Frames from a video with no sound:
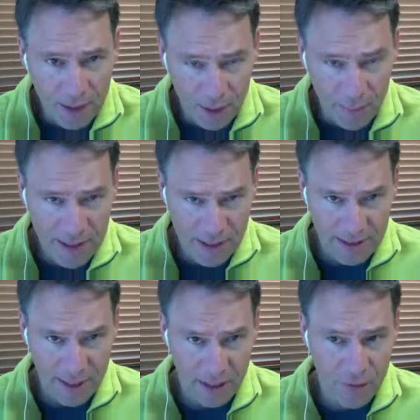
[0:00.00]
basically
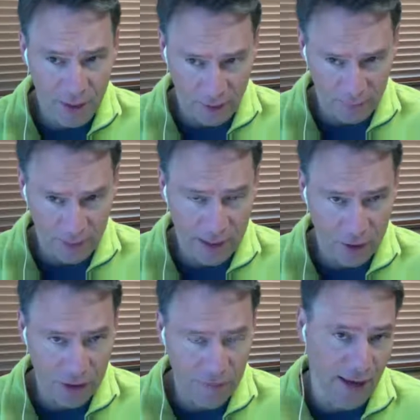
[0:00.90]
tell you that it
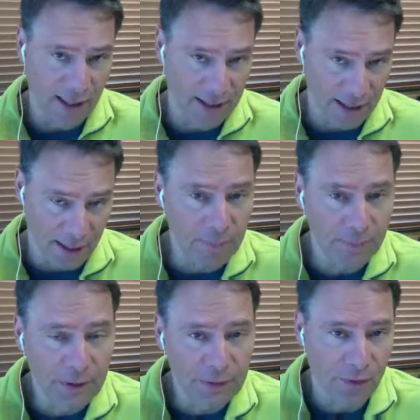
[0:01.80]
looks fine to them
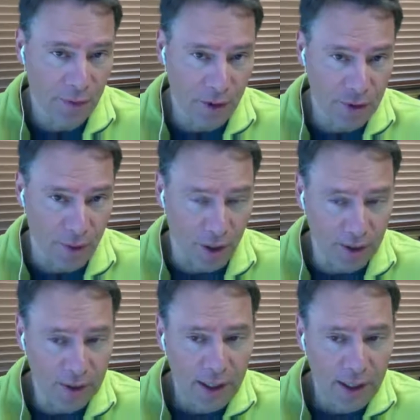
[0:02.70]
for the most part.